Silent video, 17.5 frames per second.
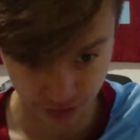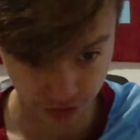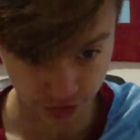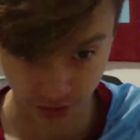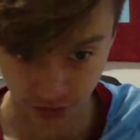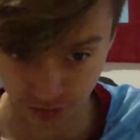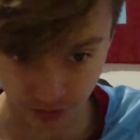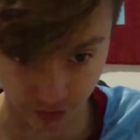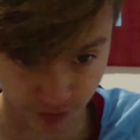
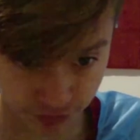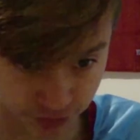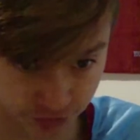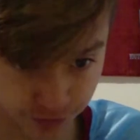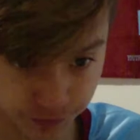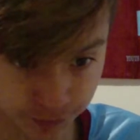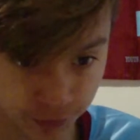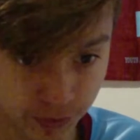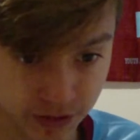
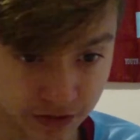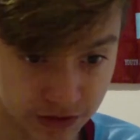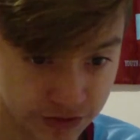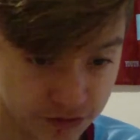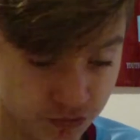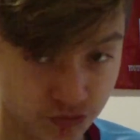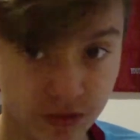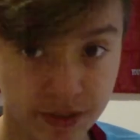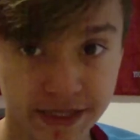just
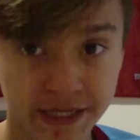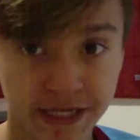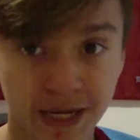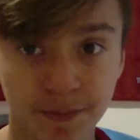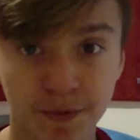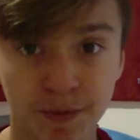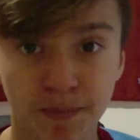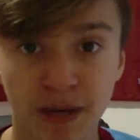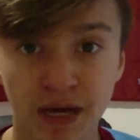quickly
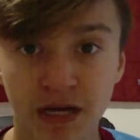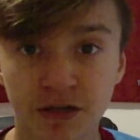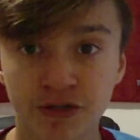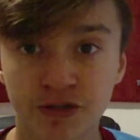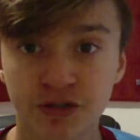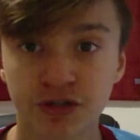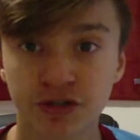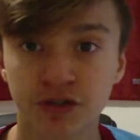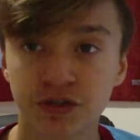recap the
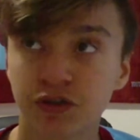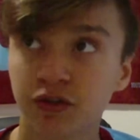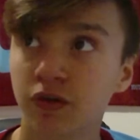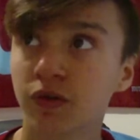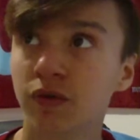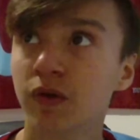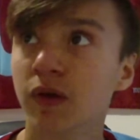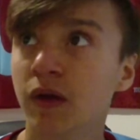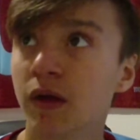match.
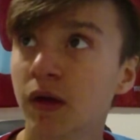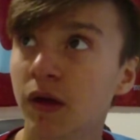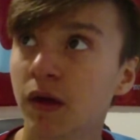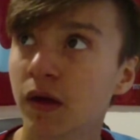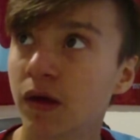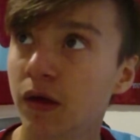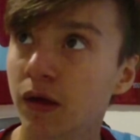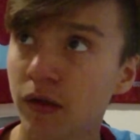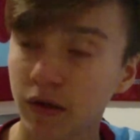So
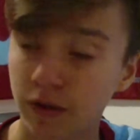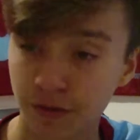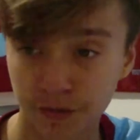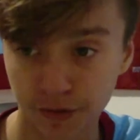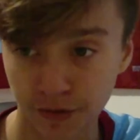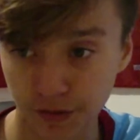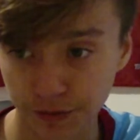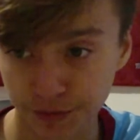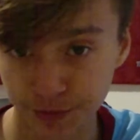
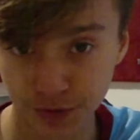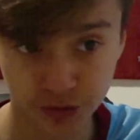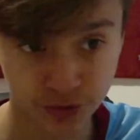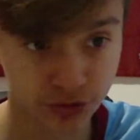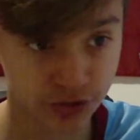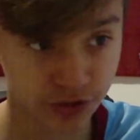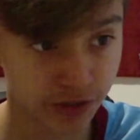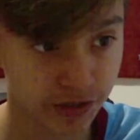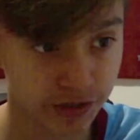the new
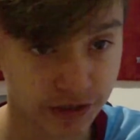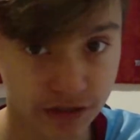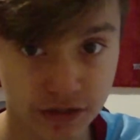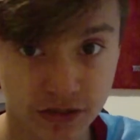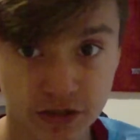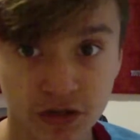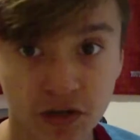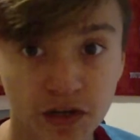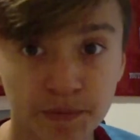
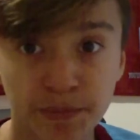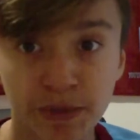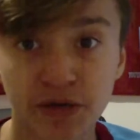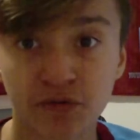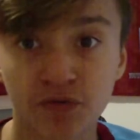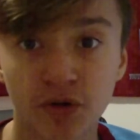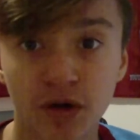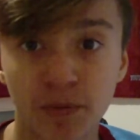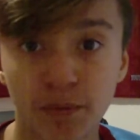signings, Saïd
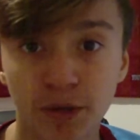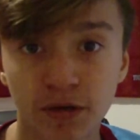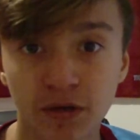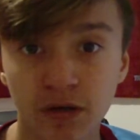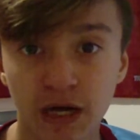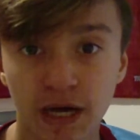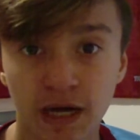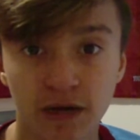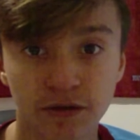
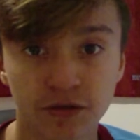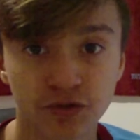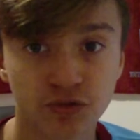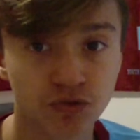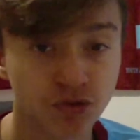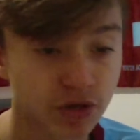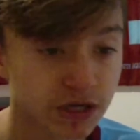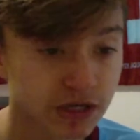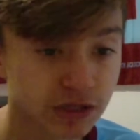Benrahma
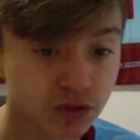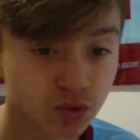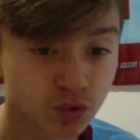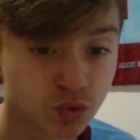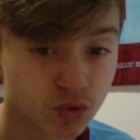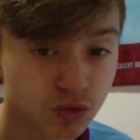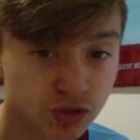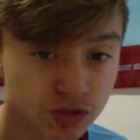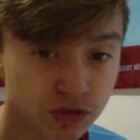and Craig
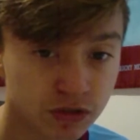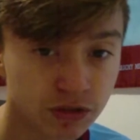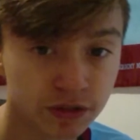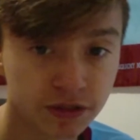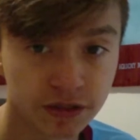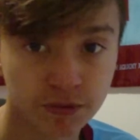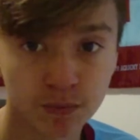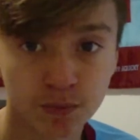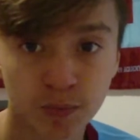Dawson,
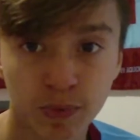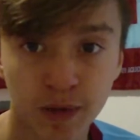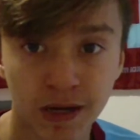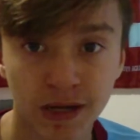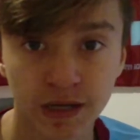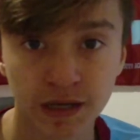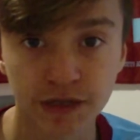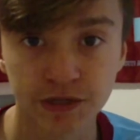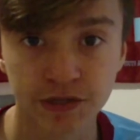didn't
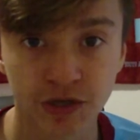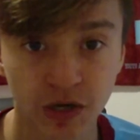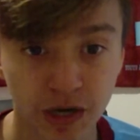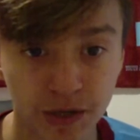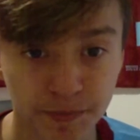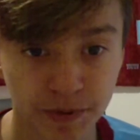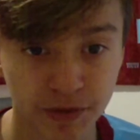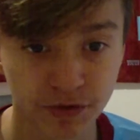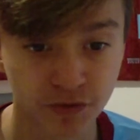play.
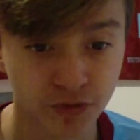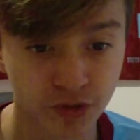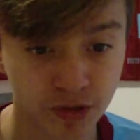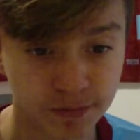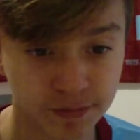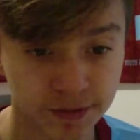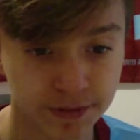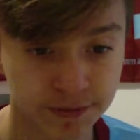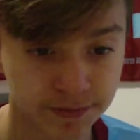Saïd
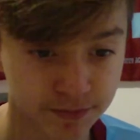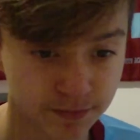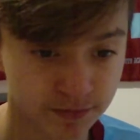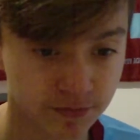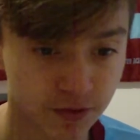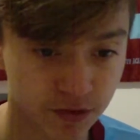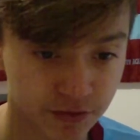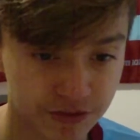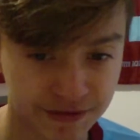Benrahma
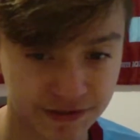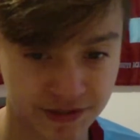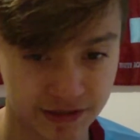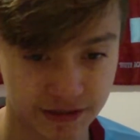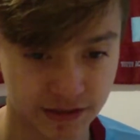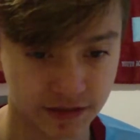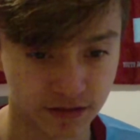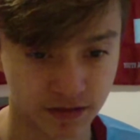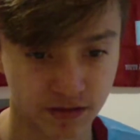only
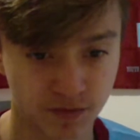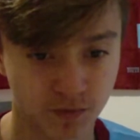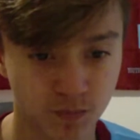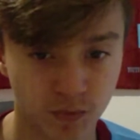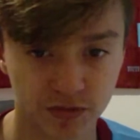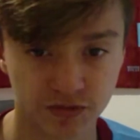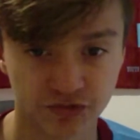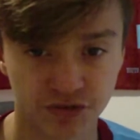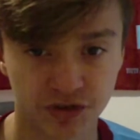had like
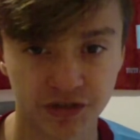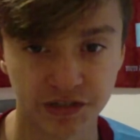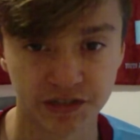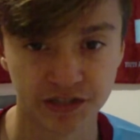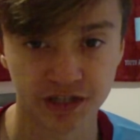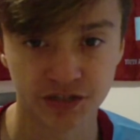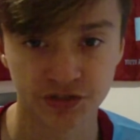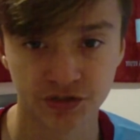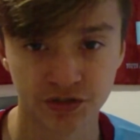one training
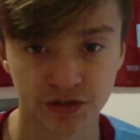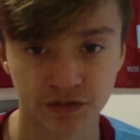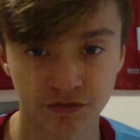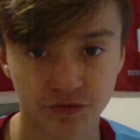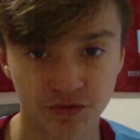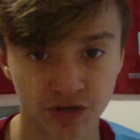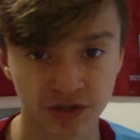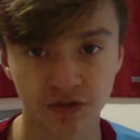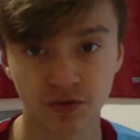session, and
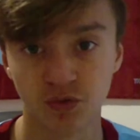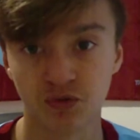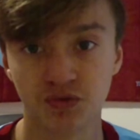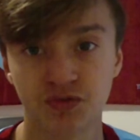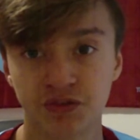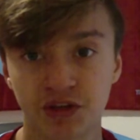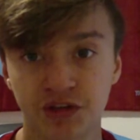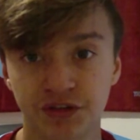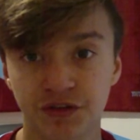Craig
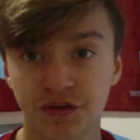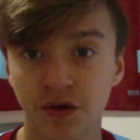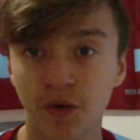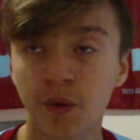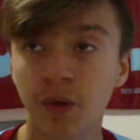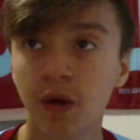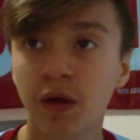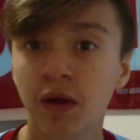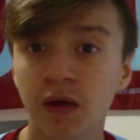Dawson, I don't
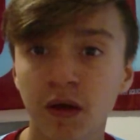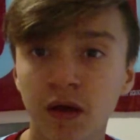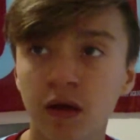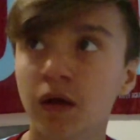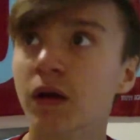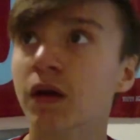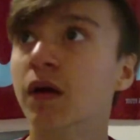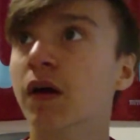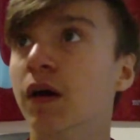know.
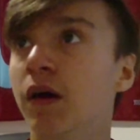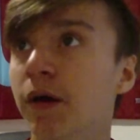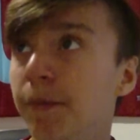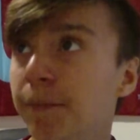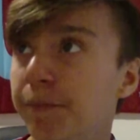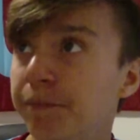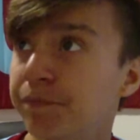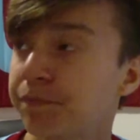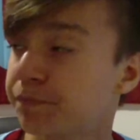
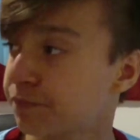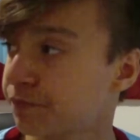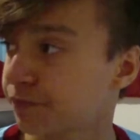I've